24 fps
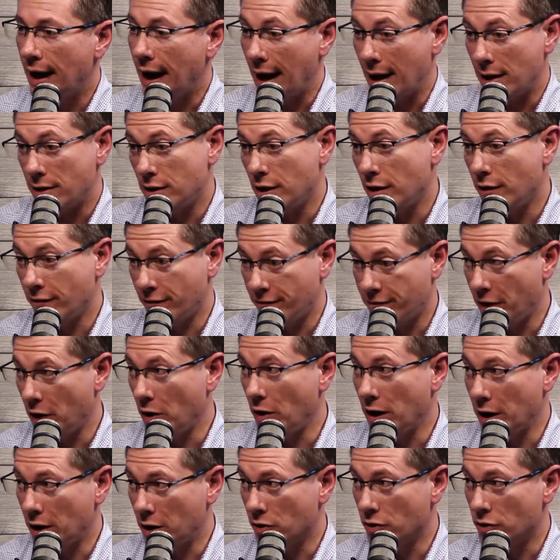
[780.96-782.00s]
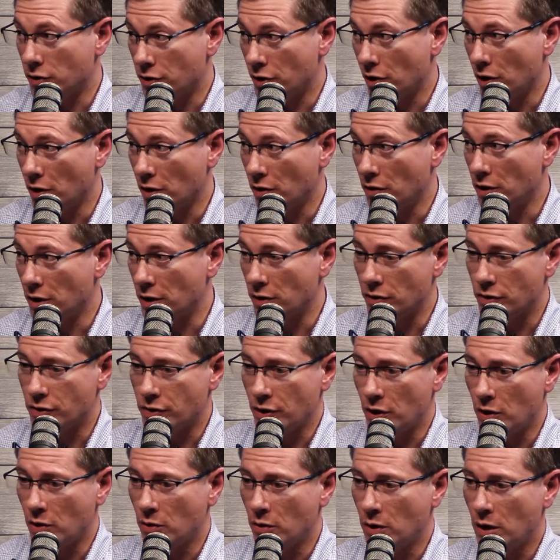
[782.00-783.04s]
And they're very concerned. And
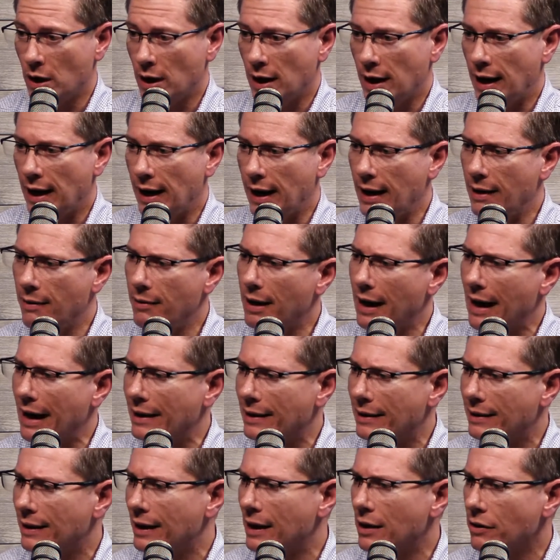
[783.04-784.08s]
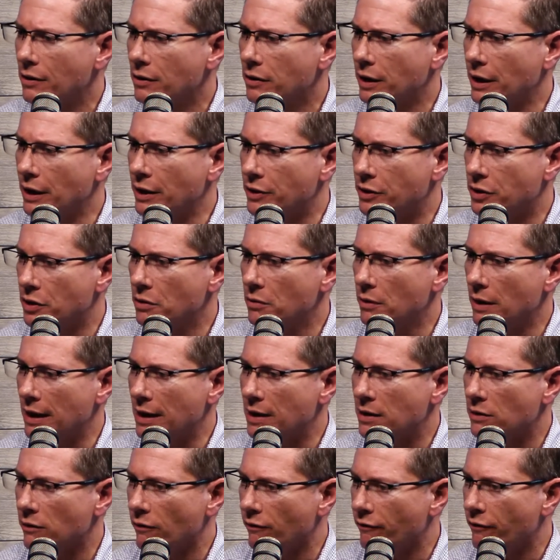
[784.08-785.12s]
so the other thing, too,
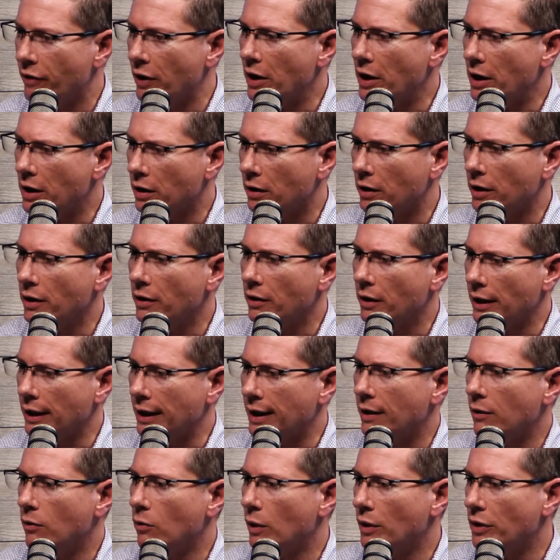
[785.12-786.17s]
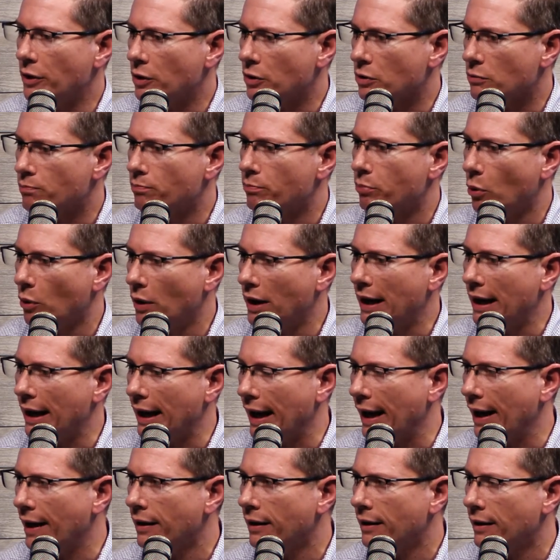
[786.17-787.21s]
is very clearly what they're pointing
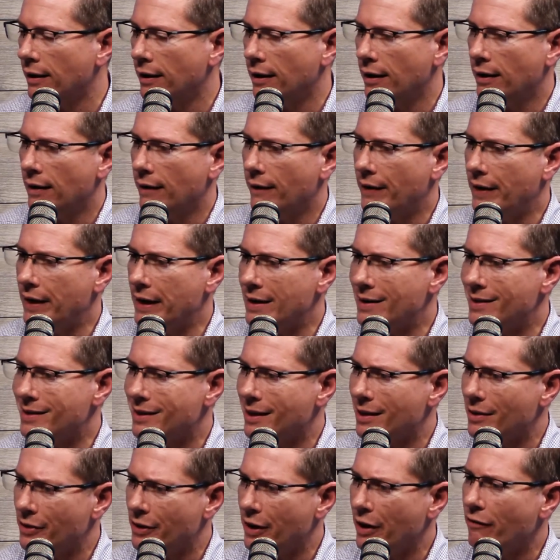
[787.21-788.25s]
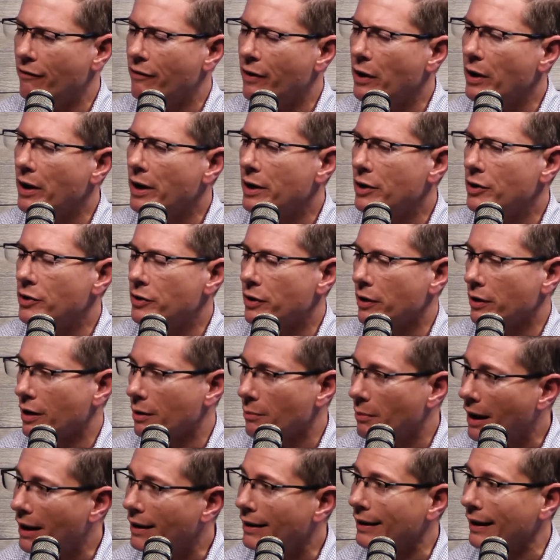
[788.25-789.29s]
at is they're very concerned
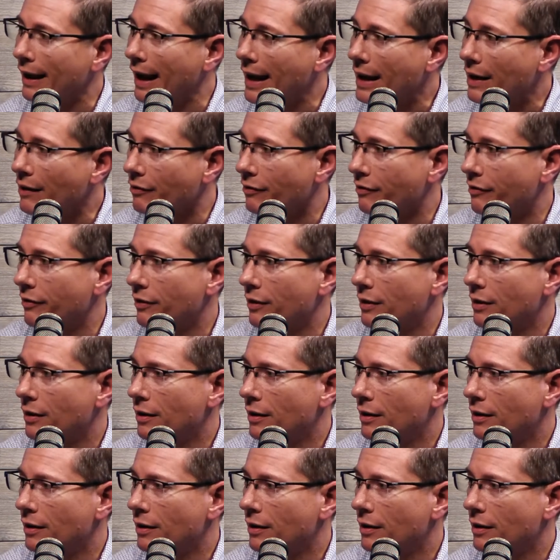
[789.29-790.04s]
about life.